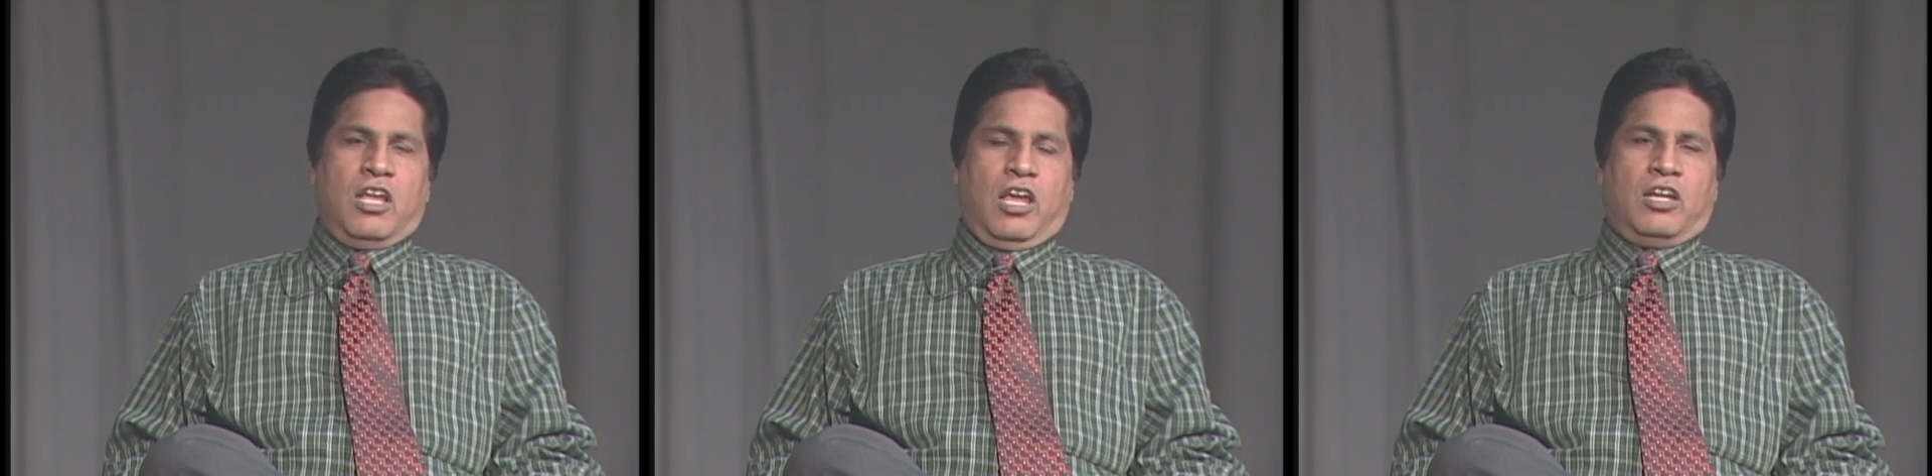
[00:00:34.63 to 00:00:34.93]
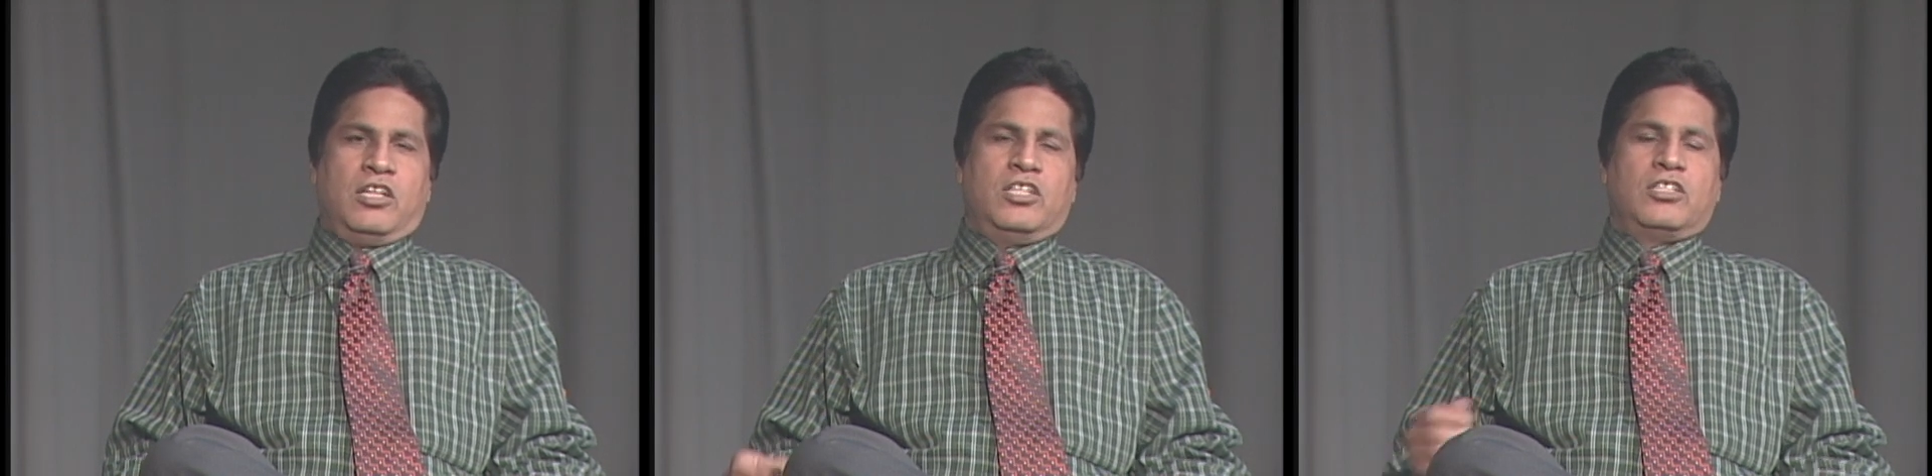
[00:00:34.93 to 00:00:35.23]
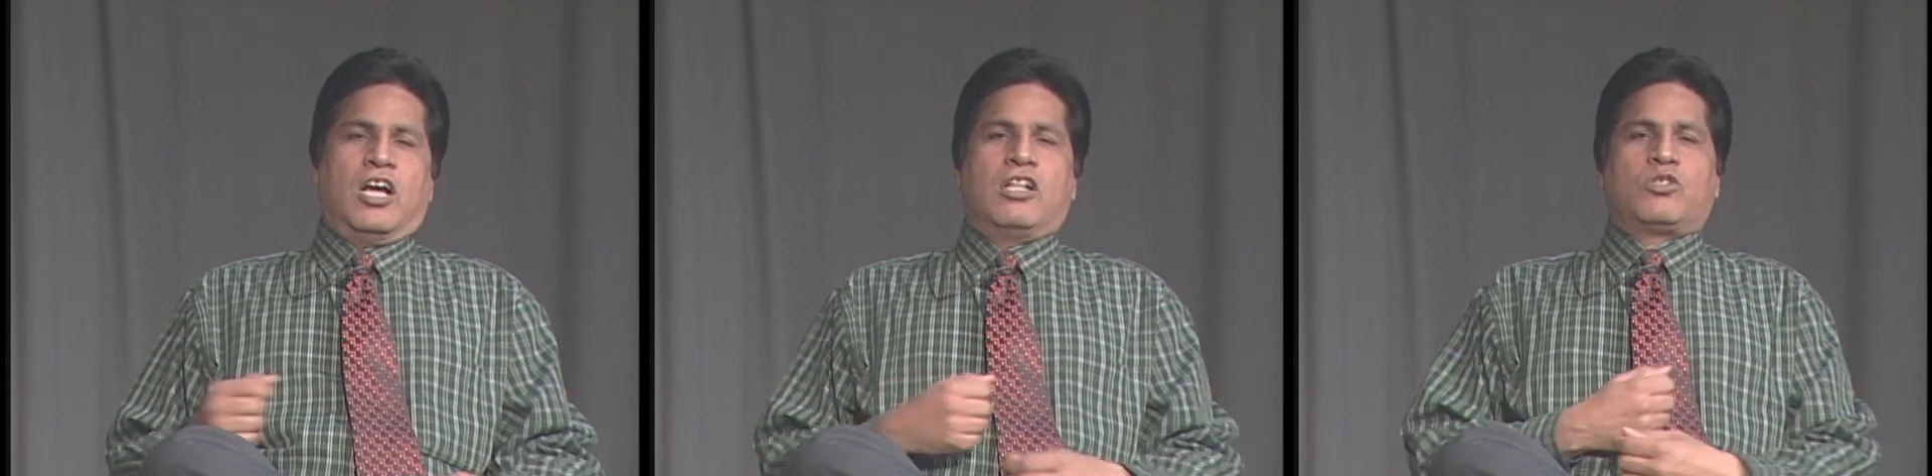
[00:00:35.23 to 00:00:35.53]
And he's
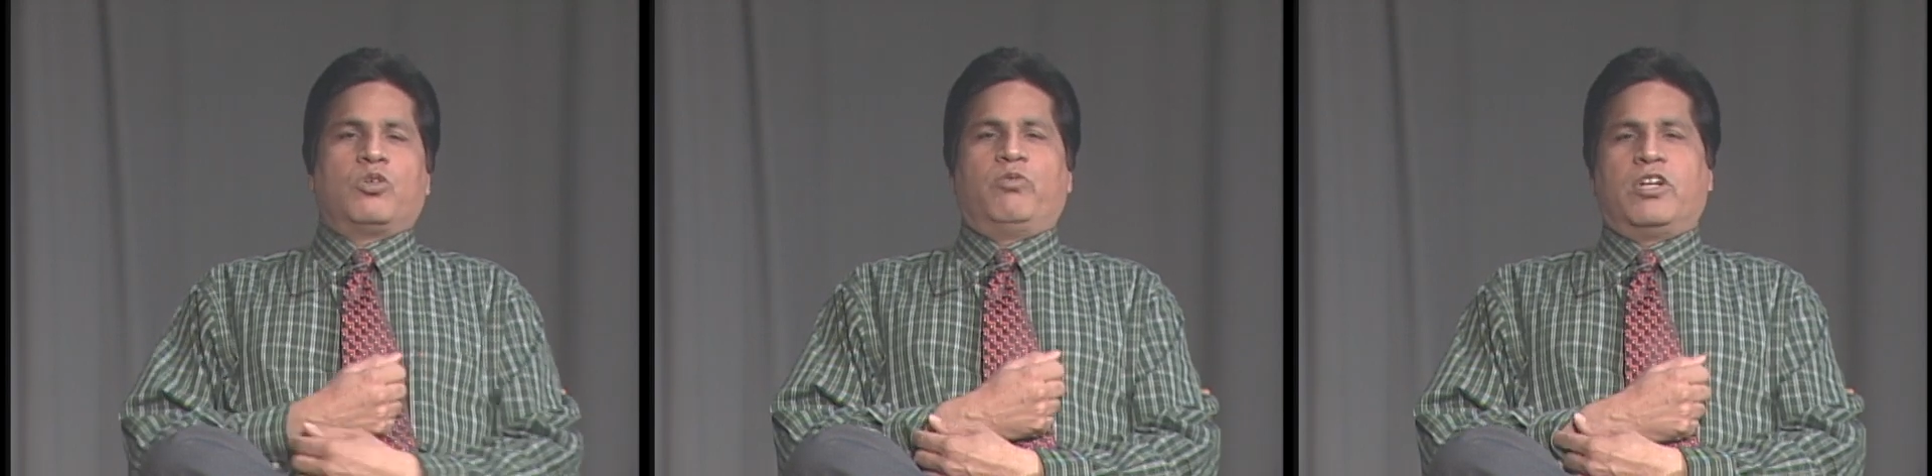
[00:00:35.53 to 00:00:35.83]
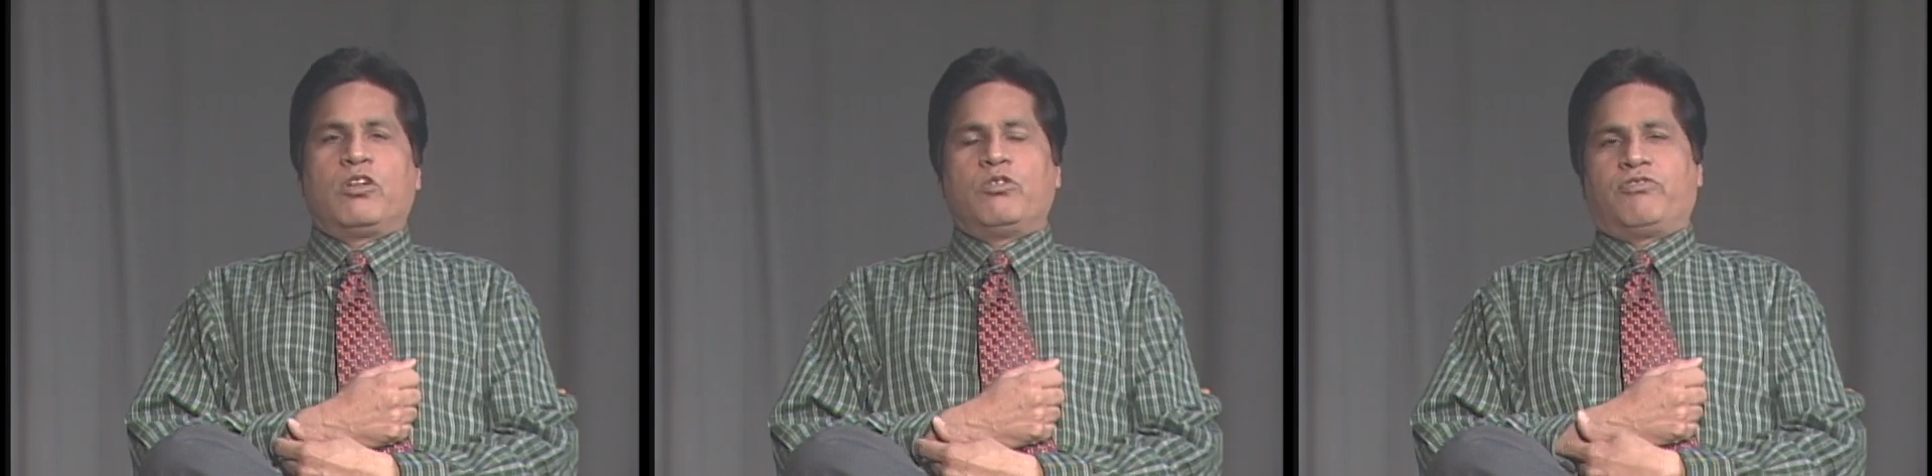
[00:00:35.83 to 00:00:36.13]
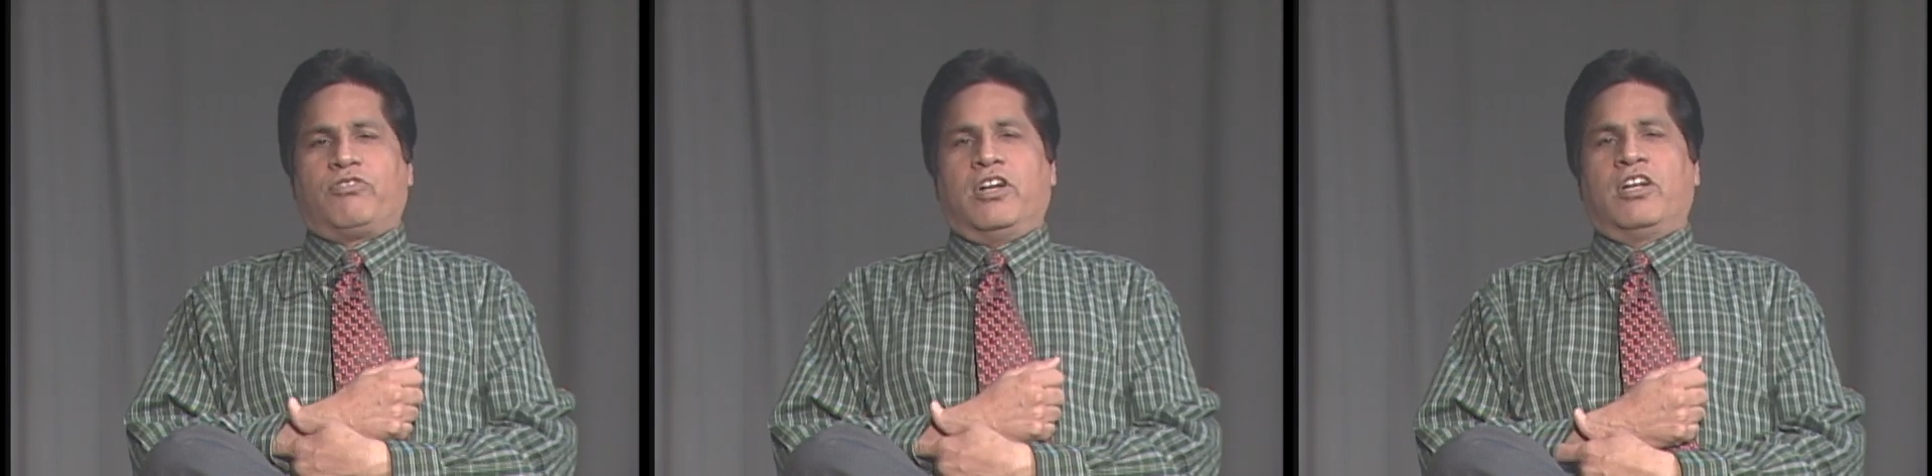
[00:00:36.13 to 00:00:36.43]
also a very good
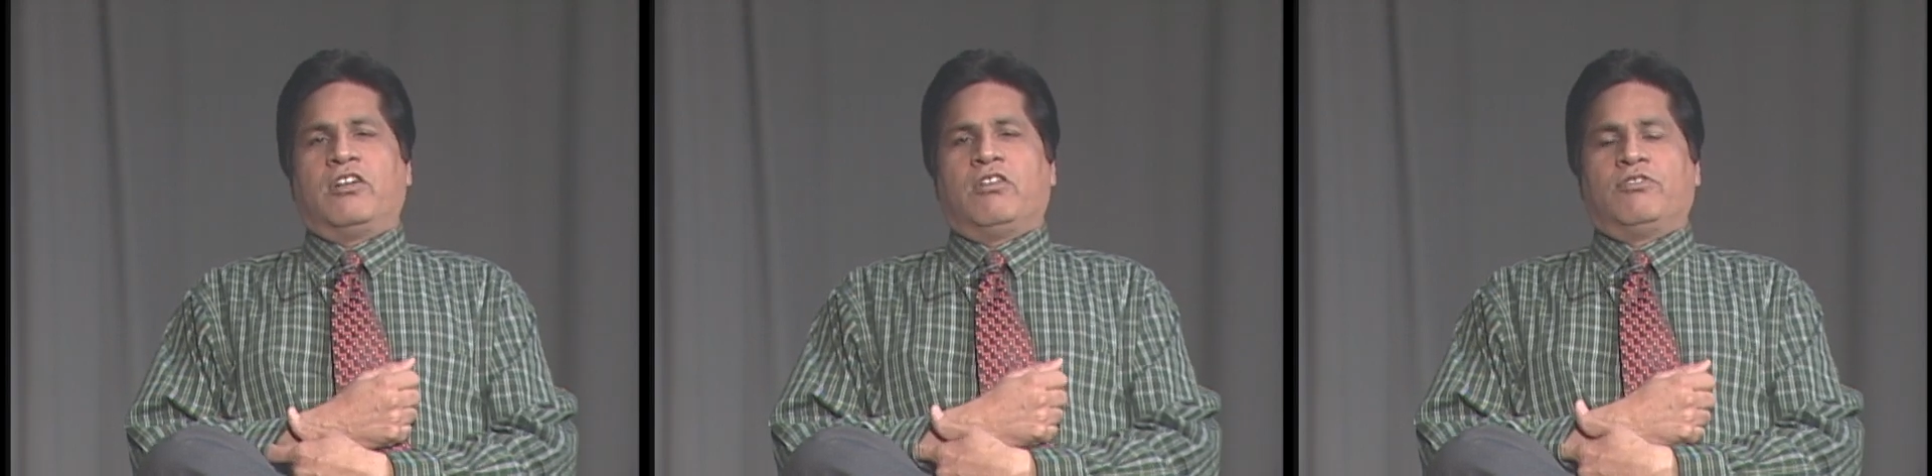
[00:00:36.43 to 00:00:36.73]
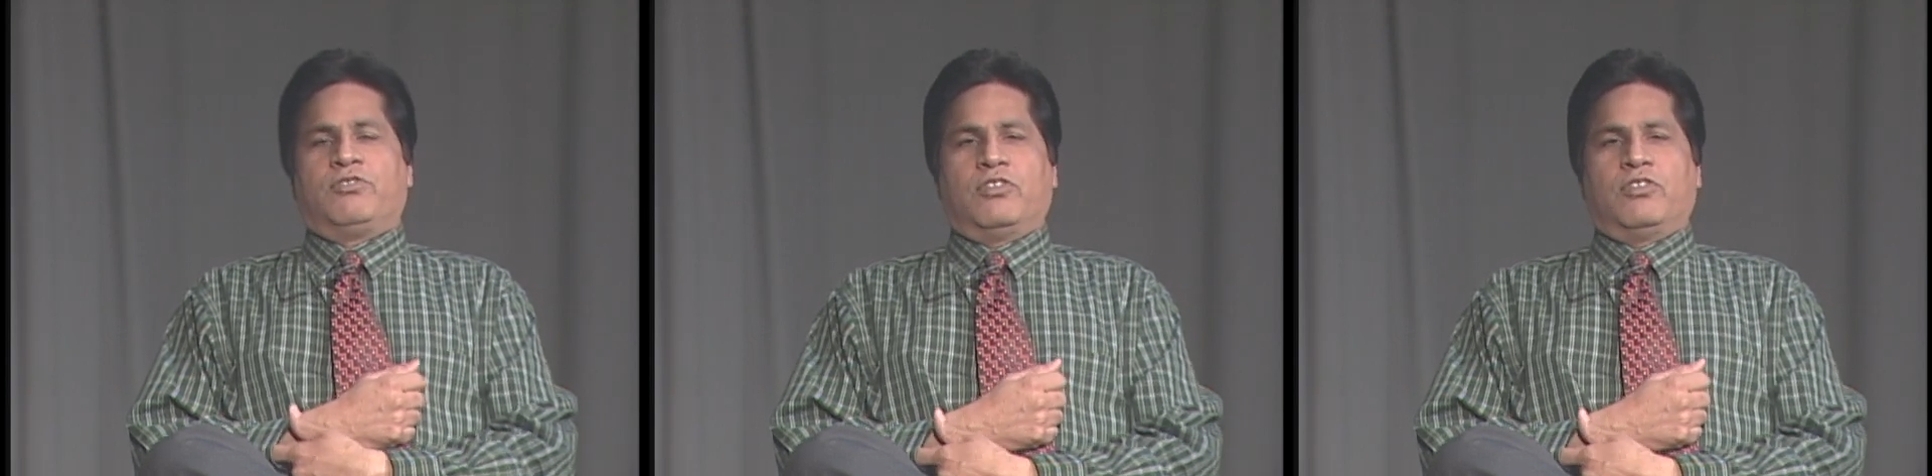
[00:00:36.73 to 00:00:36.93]
friend of